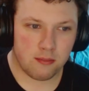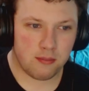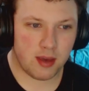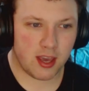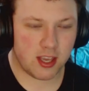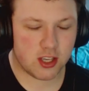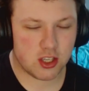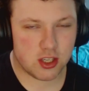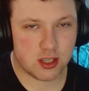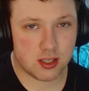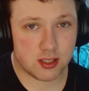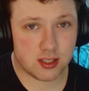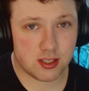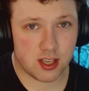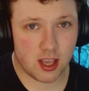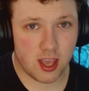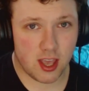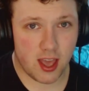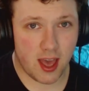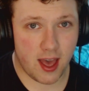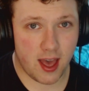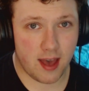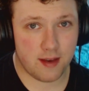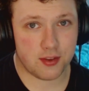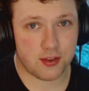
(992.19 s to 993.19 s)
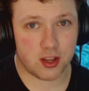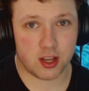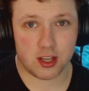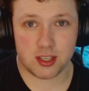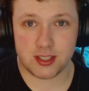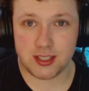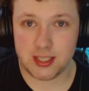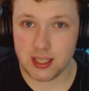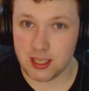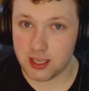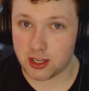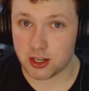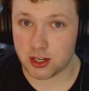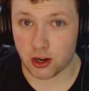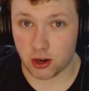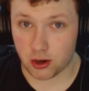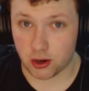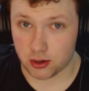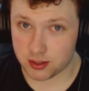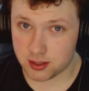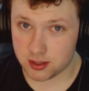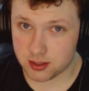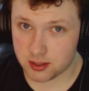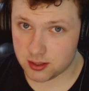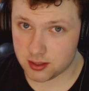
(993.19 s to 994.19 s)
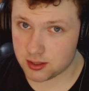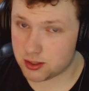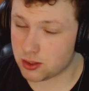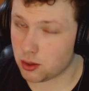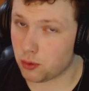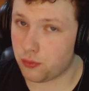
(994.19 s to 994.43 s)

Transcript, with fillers: Mages have a decurse.